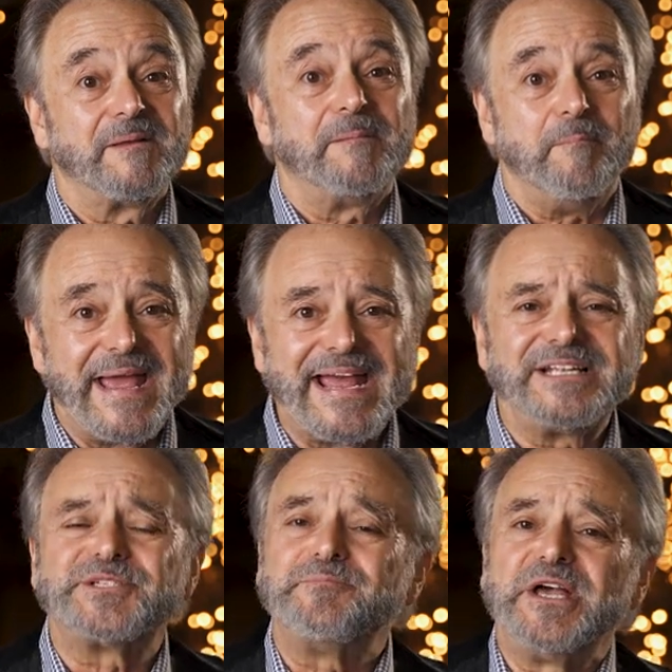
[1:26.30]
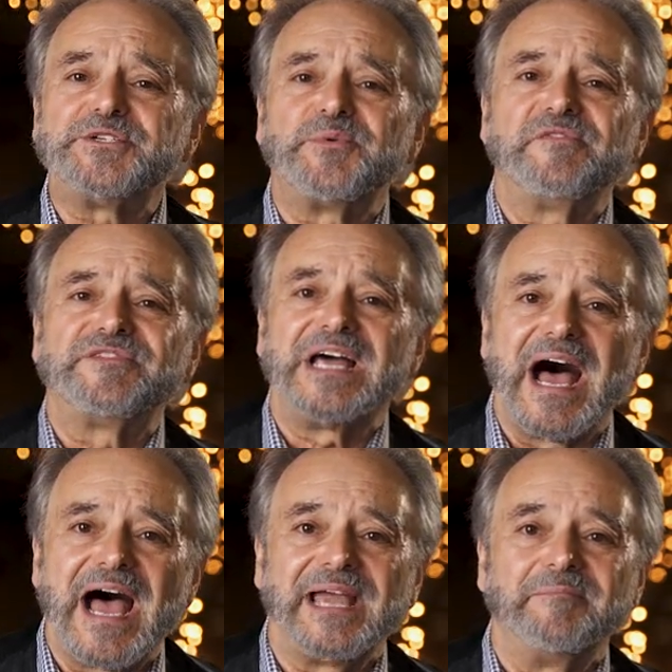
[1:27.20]
Man's measure of
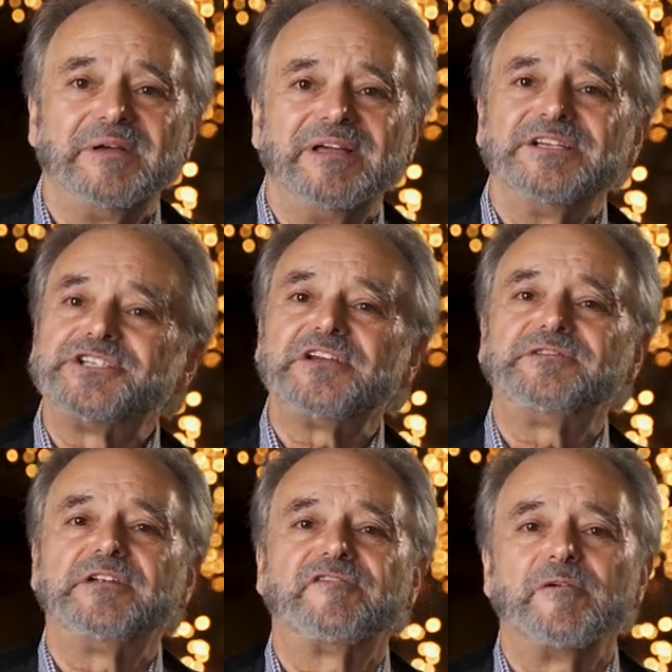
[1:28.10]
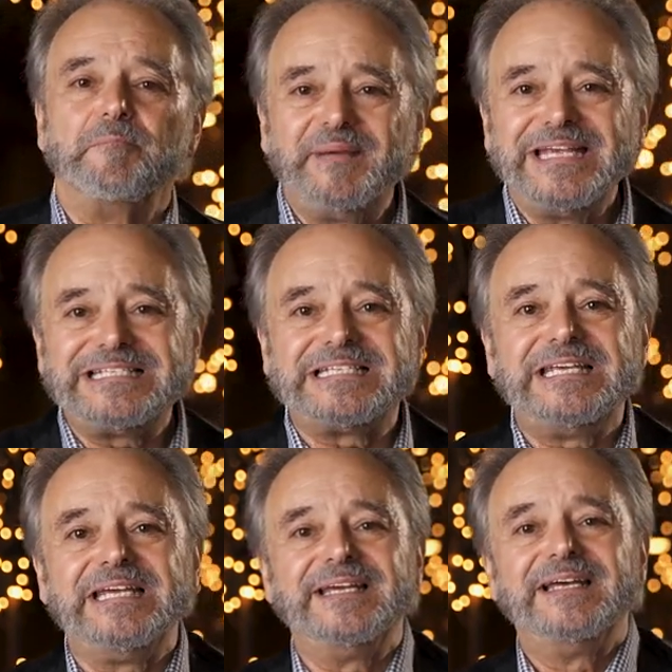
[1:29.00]
time shifted from
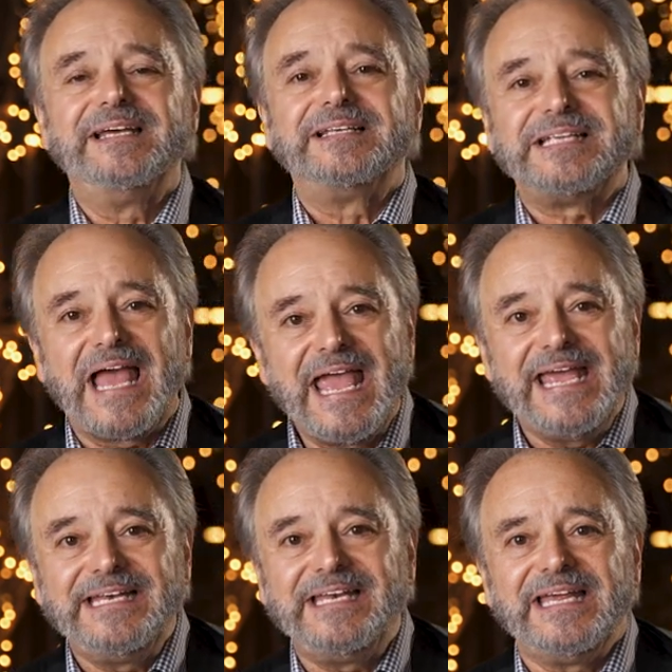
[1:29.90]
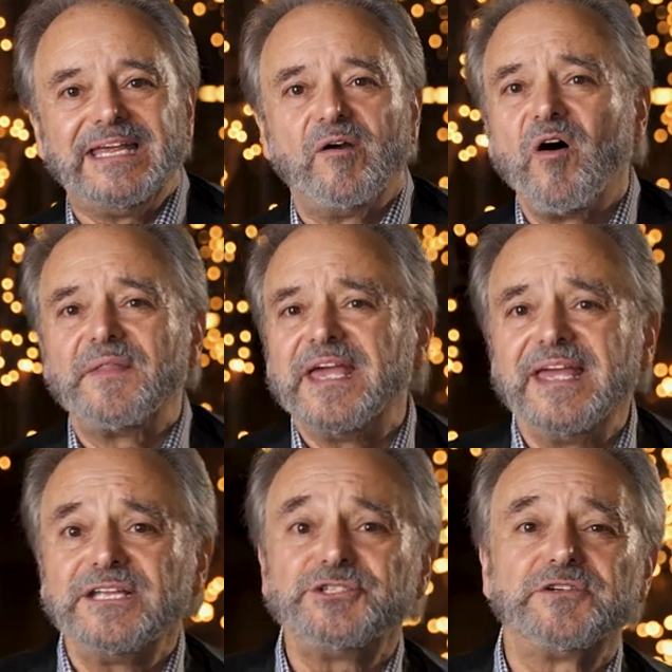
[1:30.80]
BC to AD on the
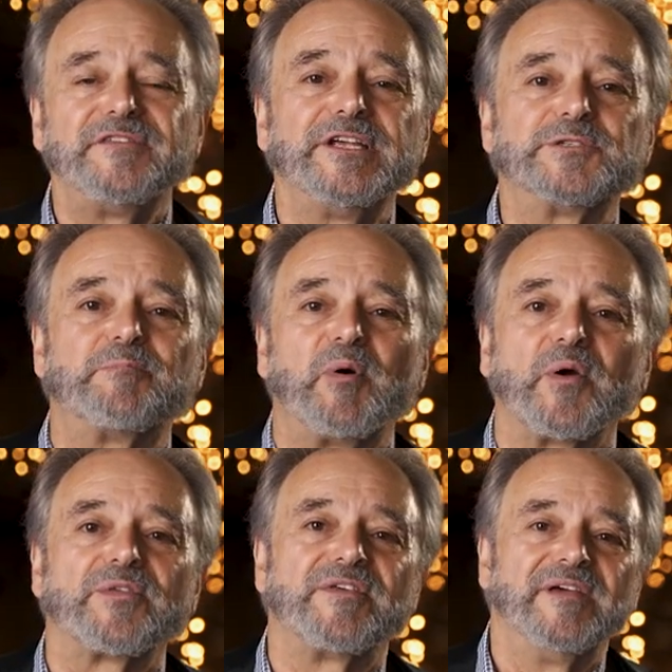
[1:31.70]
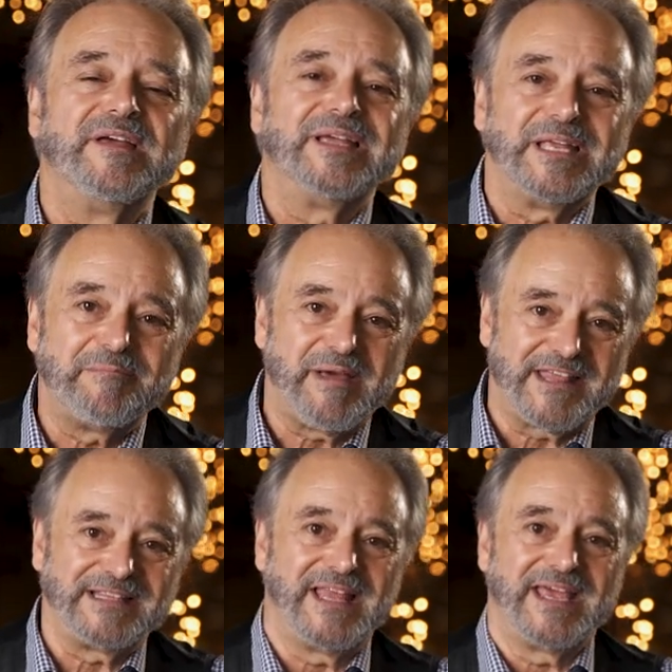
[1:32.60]
hinge of his birth in
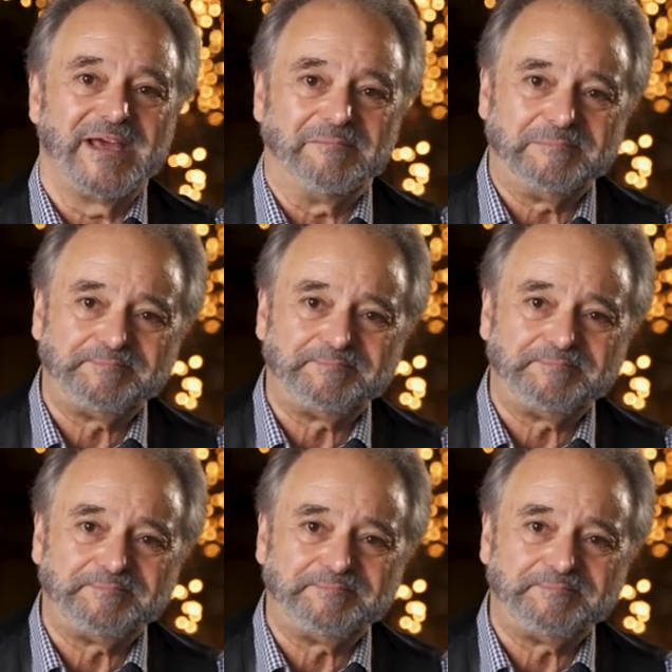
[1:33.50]
Bethlehem.